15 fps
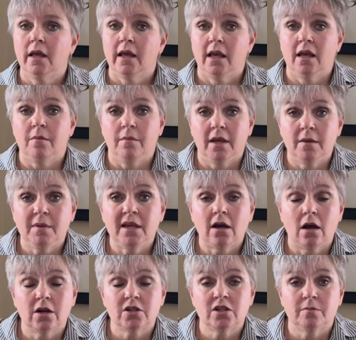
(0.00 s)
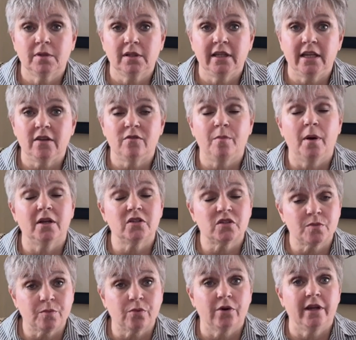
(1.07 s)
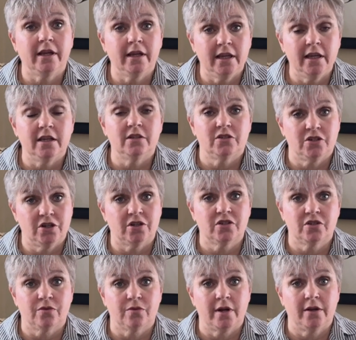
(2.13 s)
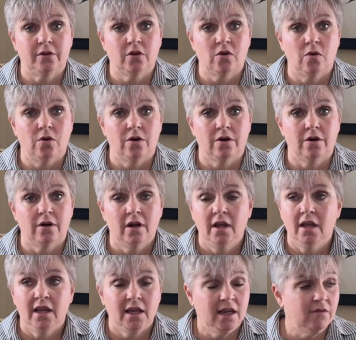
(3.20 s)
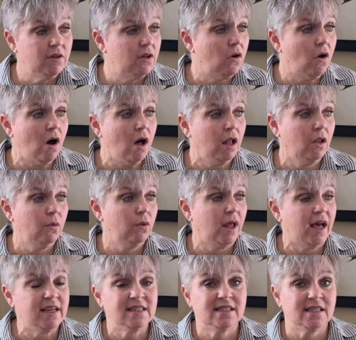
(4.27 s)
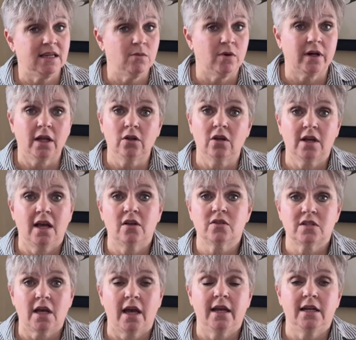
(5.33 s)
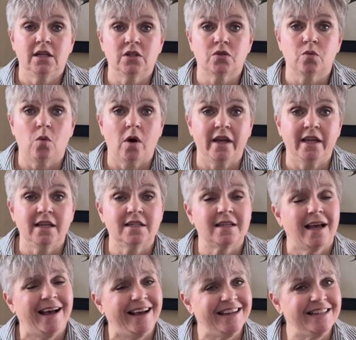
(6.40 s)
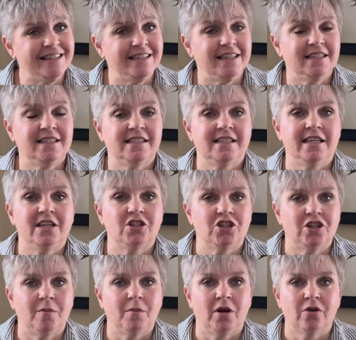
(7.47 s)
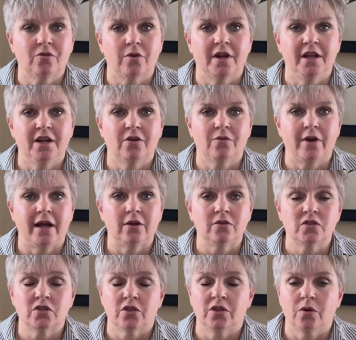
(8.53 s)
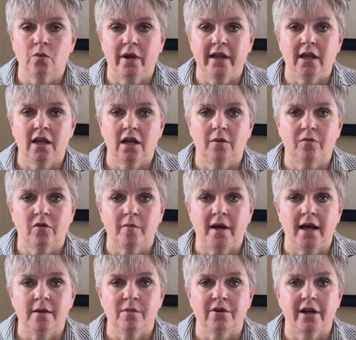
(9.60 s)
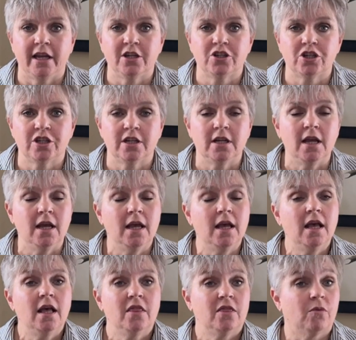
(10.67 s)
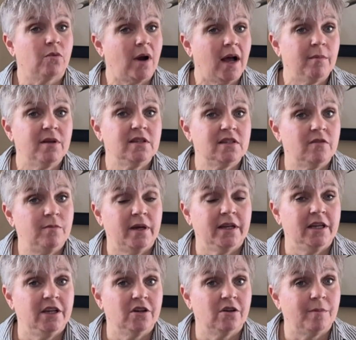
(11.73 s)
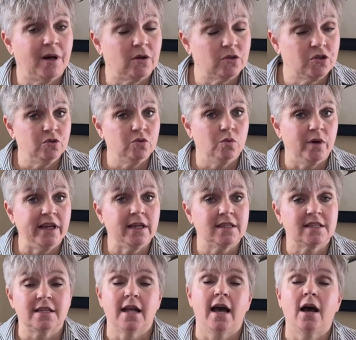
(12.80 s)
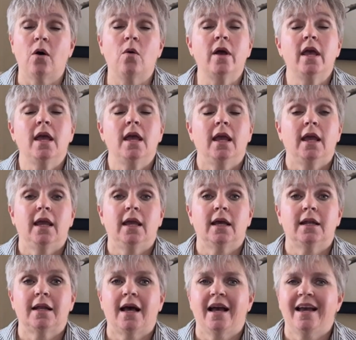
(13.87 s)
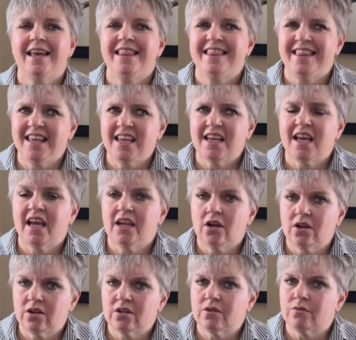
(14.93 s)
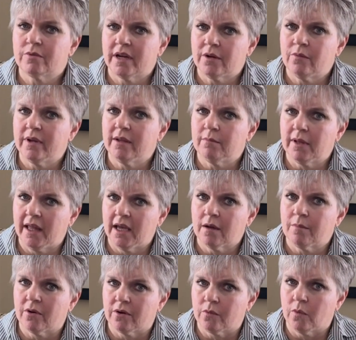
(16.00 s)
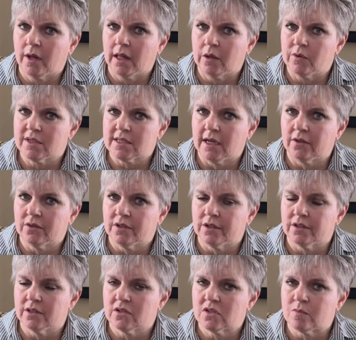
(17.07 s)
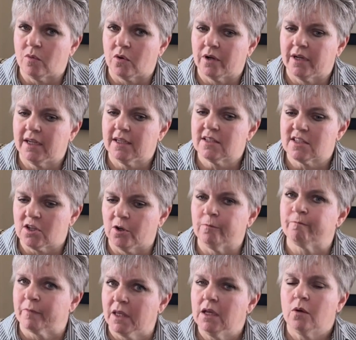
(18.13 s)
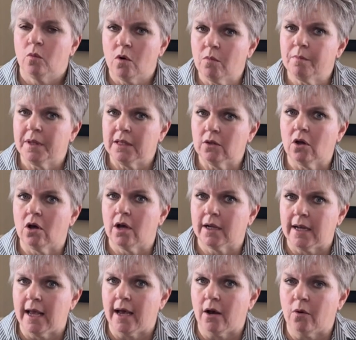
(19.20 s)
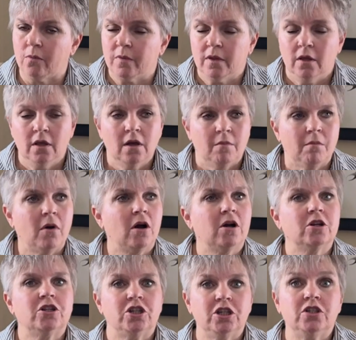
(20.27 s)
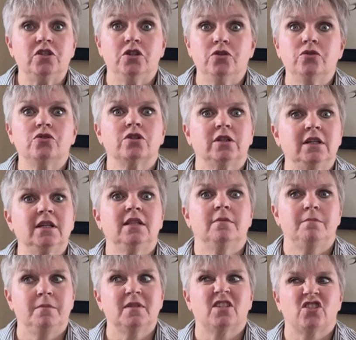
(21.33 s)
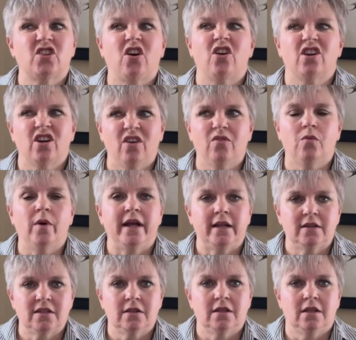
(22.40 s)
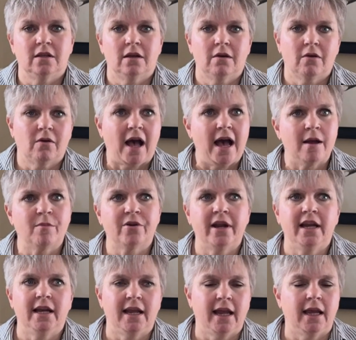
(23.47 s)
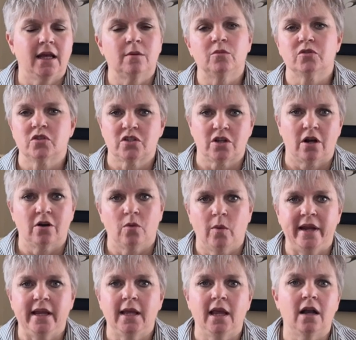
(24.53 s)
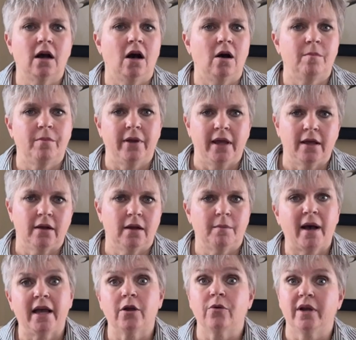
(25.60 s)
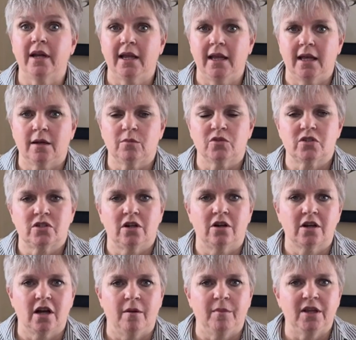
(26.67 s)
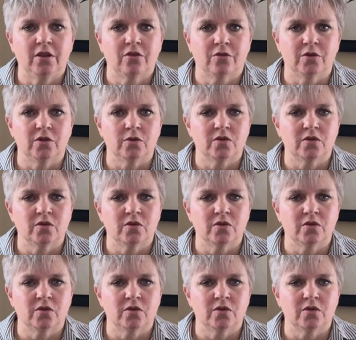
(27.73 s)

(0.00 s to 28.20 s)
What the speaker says: It may be hard to believe, but spring is just around the corner. Even though all I see when I look outside is white, I did see a chipmunk running around, so they're waking up from hibernation. The robins have been here about weeks now, and I think I heard a red-winged blackbird while I was out there this morning, so won't be long now. March is usually the start of when the hibernating animals start waking up and migrating animals start coming through.